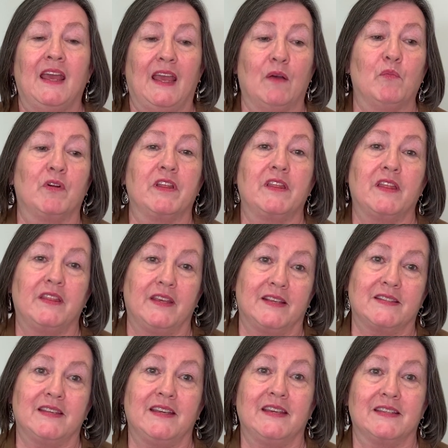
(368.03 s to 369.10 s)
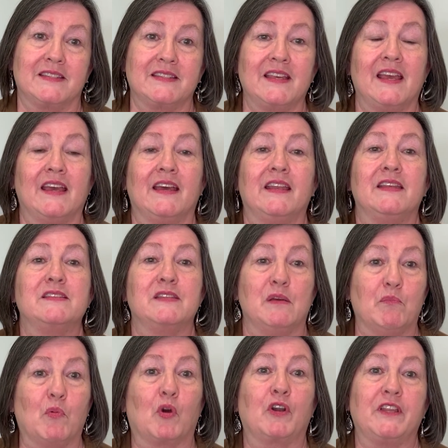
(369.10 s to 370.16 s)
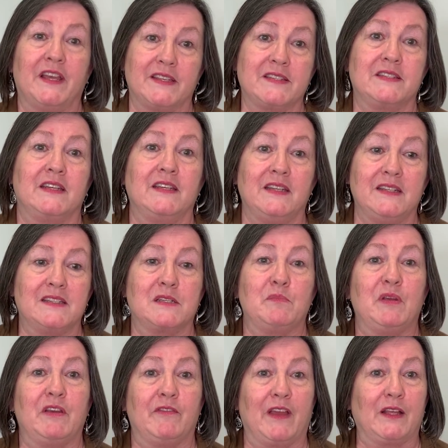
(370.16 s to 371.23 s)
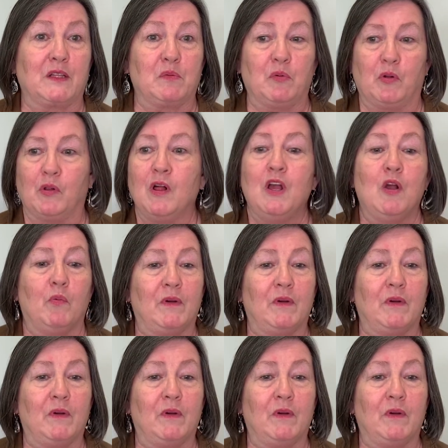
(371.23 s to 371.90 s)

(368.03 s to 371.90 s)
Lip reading: And one of the things he has said is that more testing needs to be available.